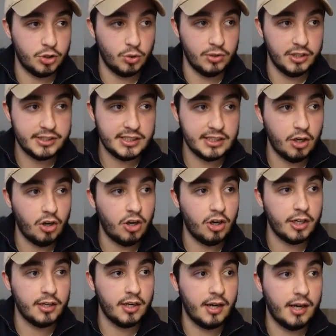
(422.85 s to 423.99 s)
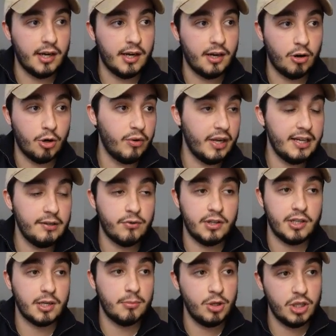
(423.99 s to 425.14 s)
So listing on or rating for
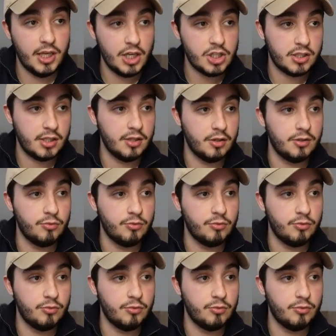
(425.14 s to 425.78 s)
their communication,